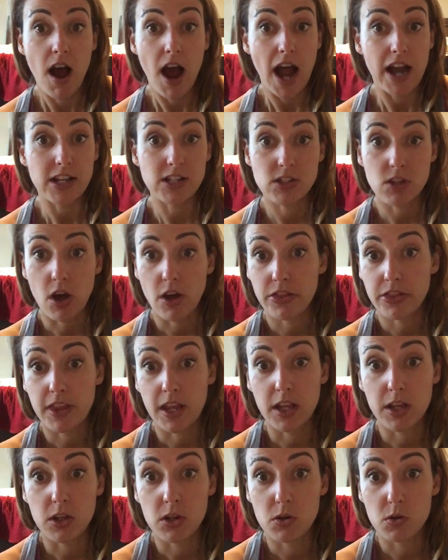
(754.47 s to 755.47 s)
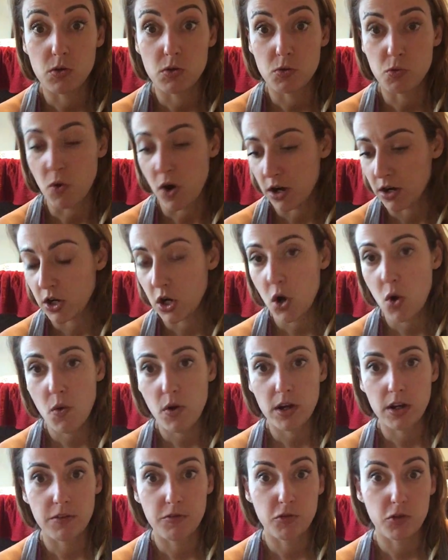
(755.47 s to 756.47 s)
I just thought that you'd want to know,
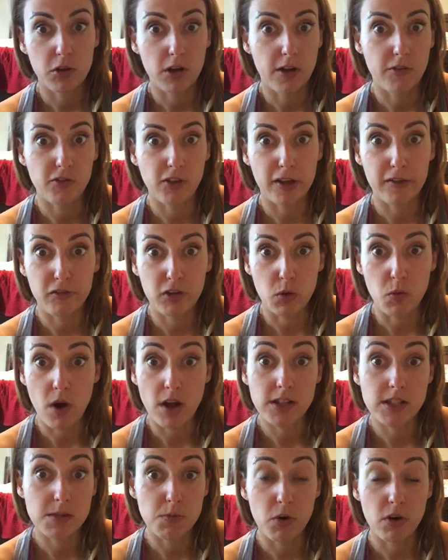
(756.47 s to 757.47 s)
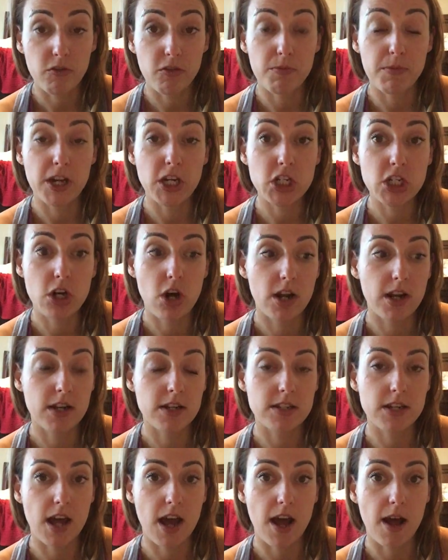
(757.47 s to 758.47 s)
and if you want some more information on
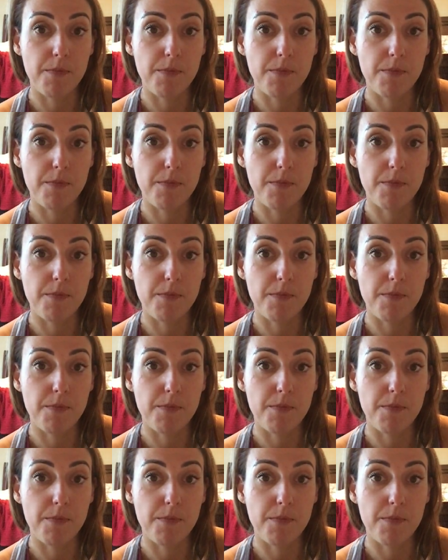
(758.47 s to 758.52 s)
it,